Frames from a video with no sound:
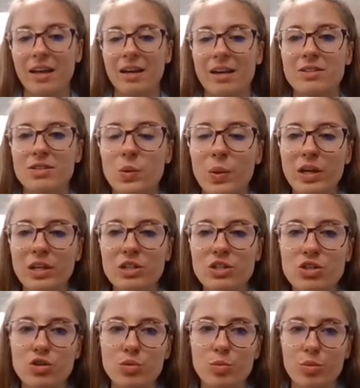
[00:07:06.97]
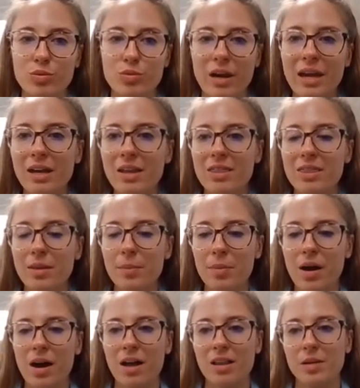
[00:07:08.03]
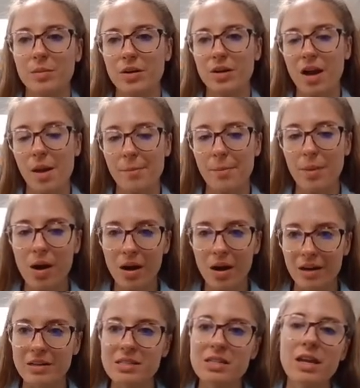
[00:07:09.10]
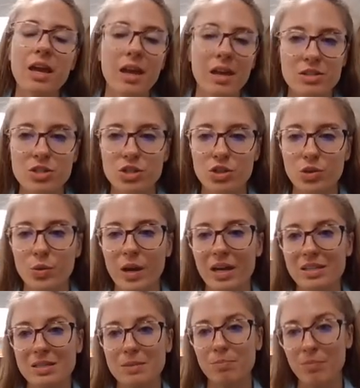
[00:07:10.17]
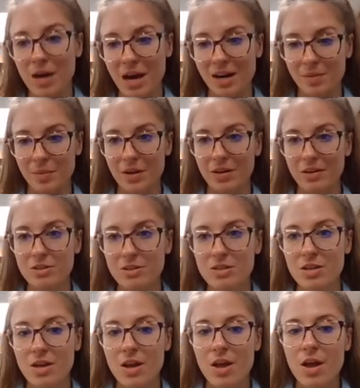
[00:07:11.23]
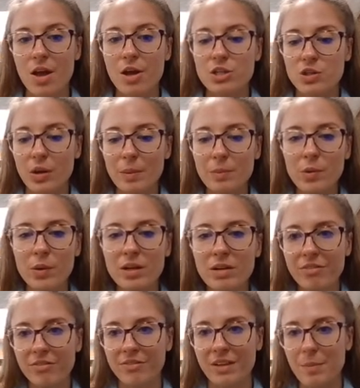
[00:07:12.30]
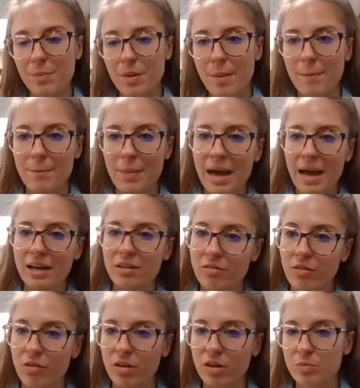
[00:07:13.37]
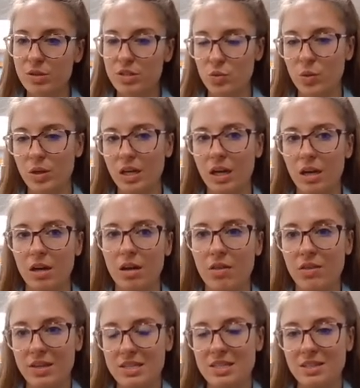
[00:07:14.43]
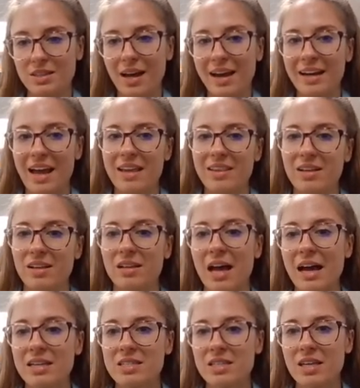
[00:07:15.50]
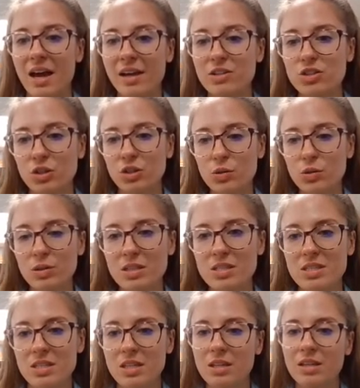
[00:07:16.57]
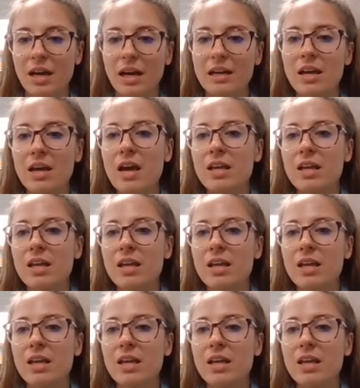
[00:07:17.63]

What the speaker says: it is going to break the polymer apart into its monomers. So I'm going to flip back and forth between this slide and the last slide so you can see that